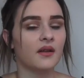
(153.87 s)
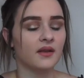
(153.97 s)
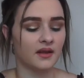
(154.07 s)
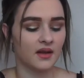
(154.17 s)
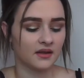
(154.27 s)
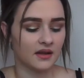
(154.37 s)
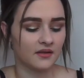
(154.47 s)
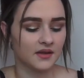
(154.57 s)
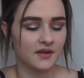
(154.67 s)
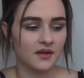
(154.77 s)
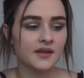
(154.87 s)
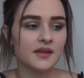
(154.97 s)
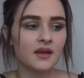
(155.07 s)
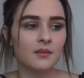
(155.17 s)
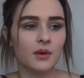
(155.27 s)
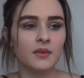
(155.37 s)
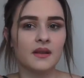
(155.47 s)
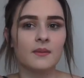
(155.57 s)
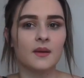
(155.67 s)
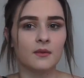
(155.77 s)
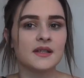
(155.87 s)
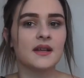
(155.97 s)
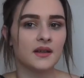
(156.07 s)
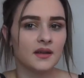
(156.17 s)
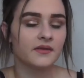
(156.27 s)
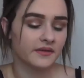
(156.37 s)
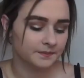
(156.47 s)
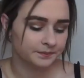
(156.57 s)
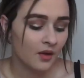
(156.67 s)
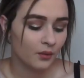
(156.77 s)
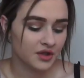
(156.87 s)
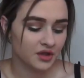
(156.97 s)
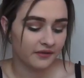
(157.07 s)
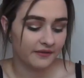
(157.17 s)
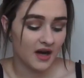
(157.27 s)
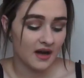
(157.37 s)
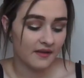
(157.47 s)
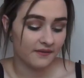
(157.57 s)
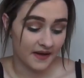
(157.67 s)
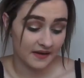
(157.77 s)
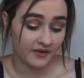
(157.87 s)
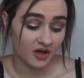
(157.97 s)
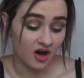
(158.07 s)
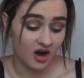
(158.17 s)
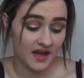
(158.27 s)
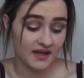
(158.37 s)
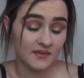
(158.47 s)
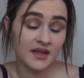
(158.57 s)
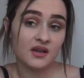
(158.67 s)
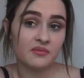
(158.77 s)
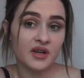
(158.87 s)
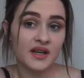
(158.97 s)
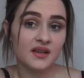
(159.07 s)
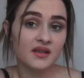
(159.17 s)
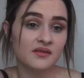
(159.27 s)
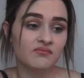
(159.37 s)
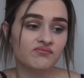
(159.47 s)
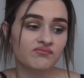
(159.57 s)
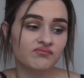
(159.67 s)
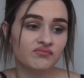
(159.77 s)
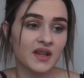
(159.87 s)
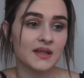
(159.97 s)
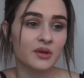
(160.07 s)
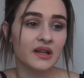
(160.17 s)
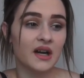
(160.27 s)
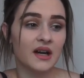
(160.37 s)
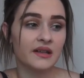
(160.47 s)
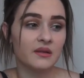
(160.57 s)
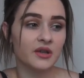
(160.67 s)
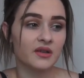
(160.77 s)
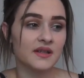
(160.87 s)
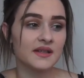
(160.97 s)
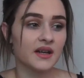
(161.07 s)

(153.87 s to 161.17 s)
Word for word: I really like that one. So those three are probably the main ones I love. What's your favourite high-end makeup brand? That's pretty hard to be honest.